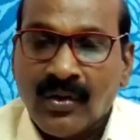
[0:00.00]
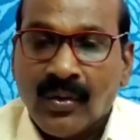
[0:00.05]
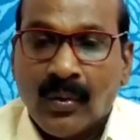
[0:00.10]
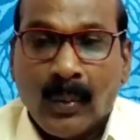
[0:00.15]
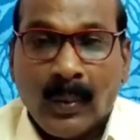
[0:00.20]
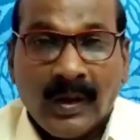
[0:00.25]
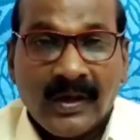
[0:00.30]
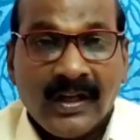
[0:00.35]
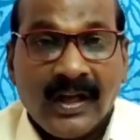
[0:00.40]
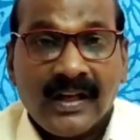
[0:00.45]

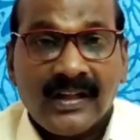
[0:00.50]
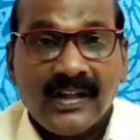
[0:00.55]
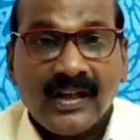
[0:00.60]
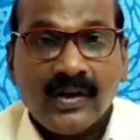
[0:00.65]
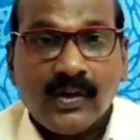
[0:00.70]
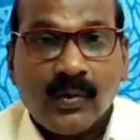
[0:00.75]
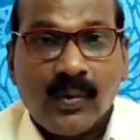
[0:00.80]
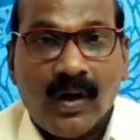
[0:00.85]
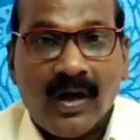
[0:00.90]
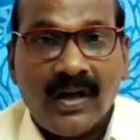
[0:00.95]
What are
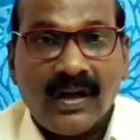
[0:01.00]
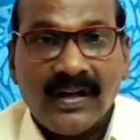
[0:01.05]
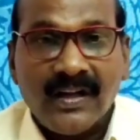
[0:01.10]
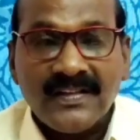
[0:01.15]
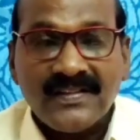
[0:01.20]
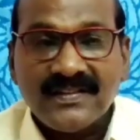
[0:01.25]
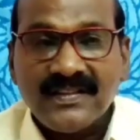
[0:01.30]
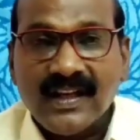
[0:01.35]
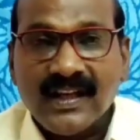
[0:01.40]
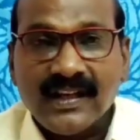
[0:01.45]
the
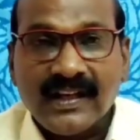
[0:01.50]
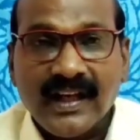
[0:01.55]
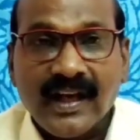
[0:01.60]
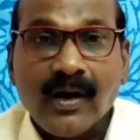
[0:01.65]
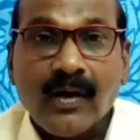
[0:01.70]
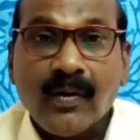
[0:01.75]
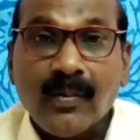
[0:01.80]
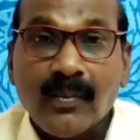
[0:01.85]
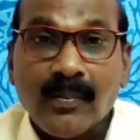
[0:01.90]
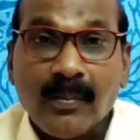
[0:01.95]
qualities that
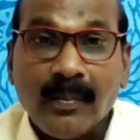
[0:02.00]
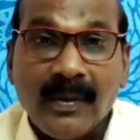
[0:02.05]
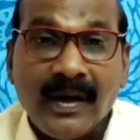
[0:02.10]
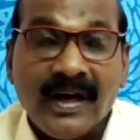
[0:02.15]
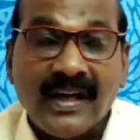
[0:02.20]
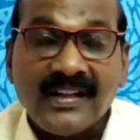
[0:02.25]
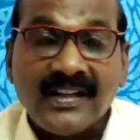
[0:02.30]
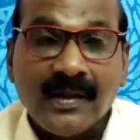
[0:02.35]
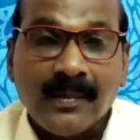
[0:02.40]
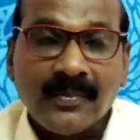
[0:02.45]
have
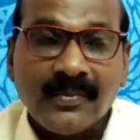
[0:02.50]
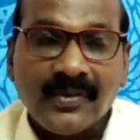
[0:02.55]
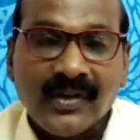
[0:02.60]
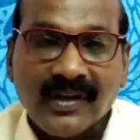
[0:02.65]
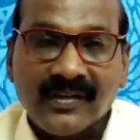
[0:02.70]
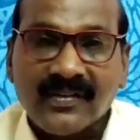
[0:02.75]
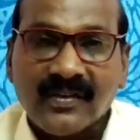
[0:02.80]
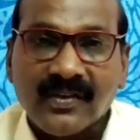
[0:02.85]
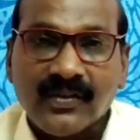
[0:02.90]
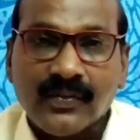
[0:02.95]
made them
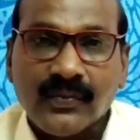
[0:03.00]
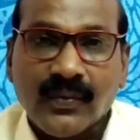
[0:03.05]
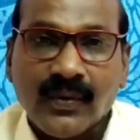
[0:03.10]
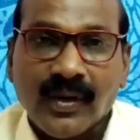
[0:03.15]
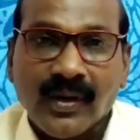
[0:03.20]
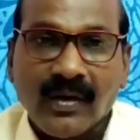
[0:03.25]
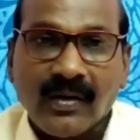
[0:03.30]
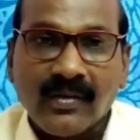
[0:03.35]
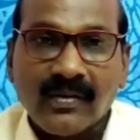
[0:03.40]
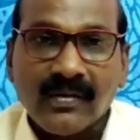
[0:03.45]

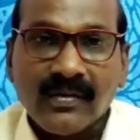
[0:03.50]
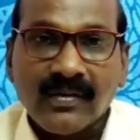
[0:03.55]
successful?